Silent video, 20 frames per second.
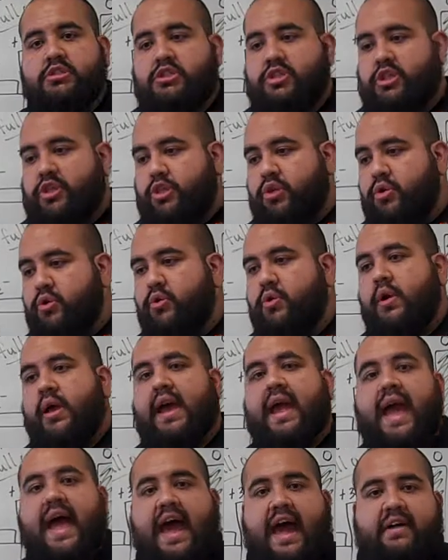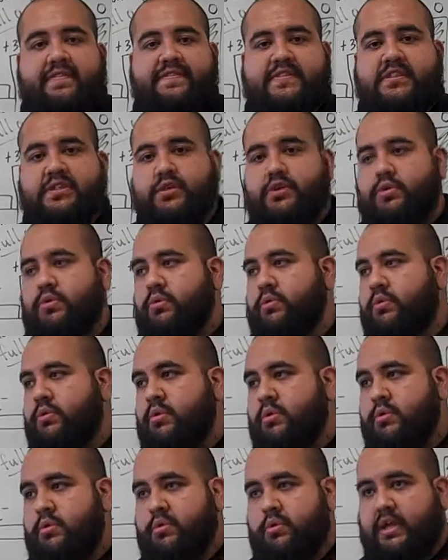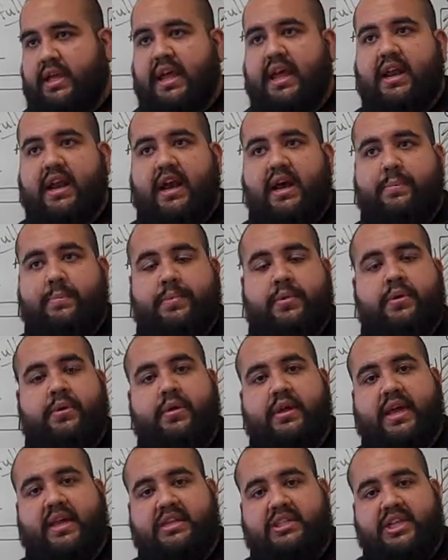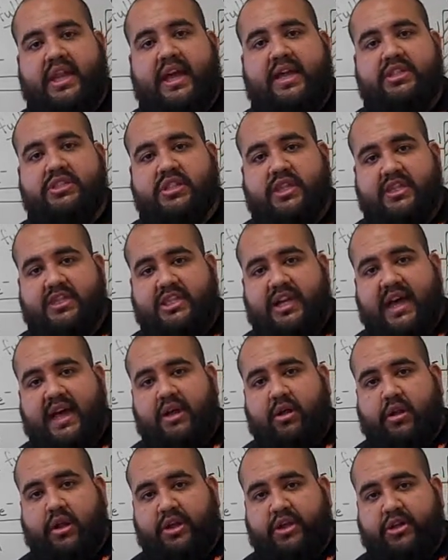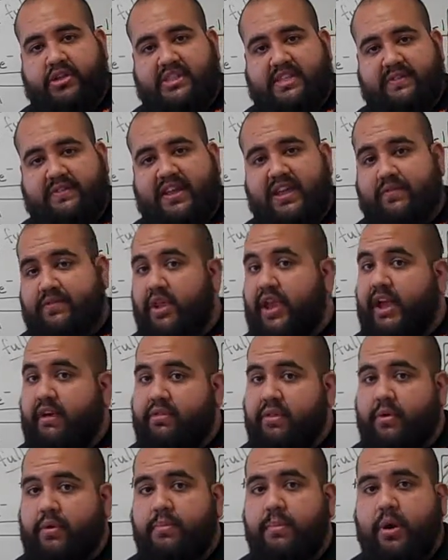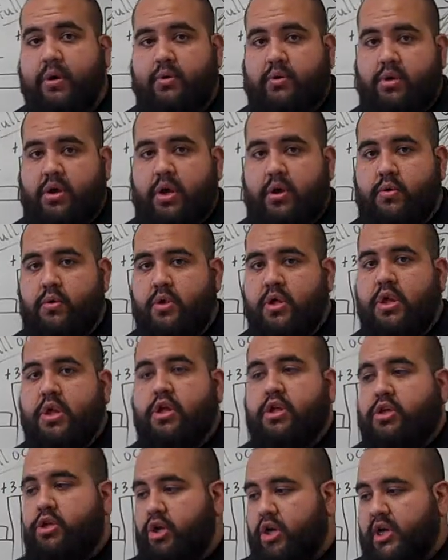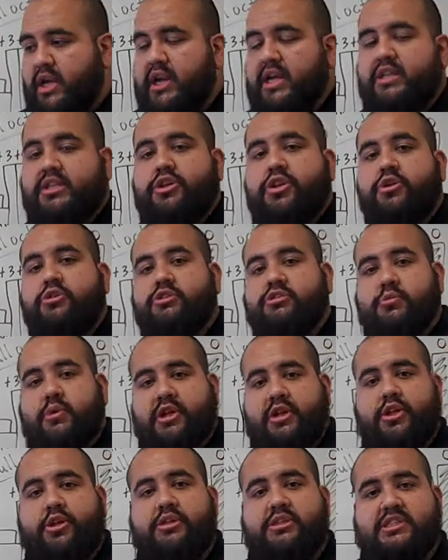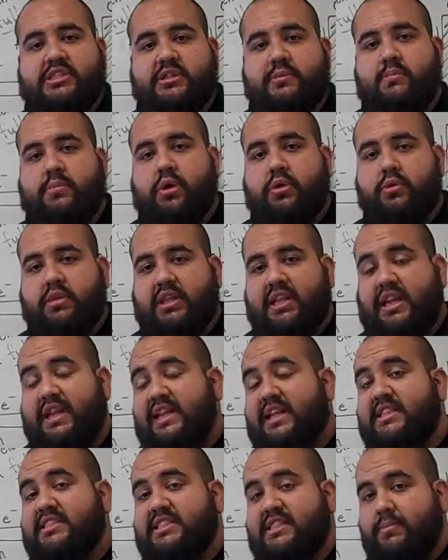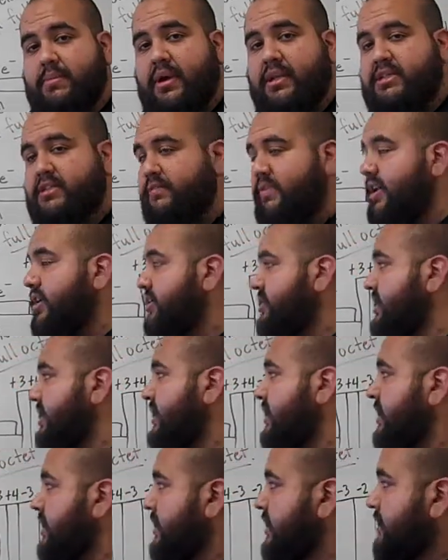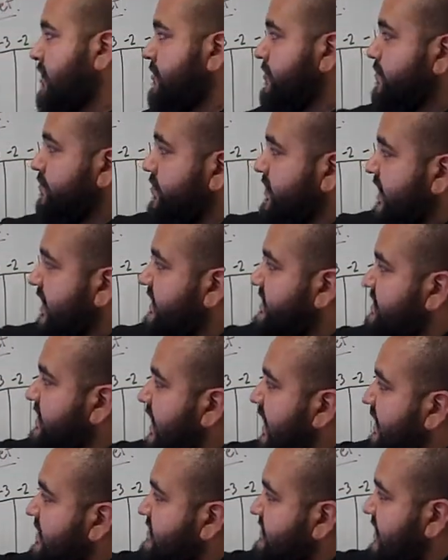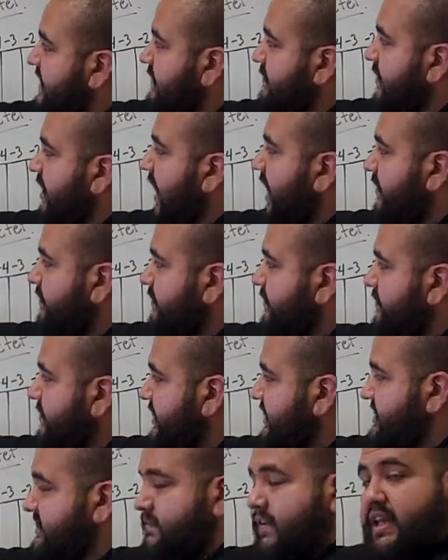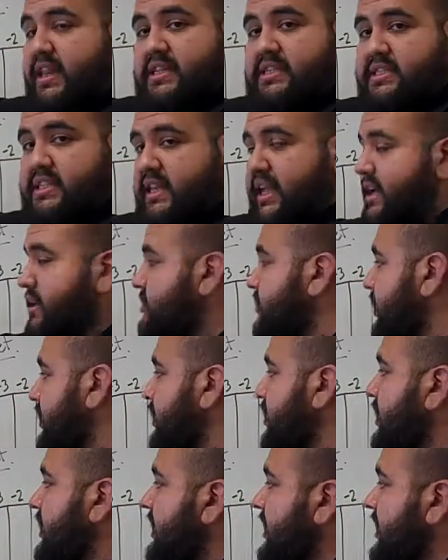Do you have to get up and change the channel on your TV if you have the remote? No. You're going to use what uses the least amount of energy. These guys give off this valence electron.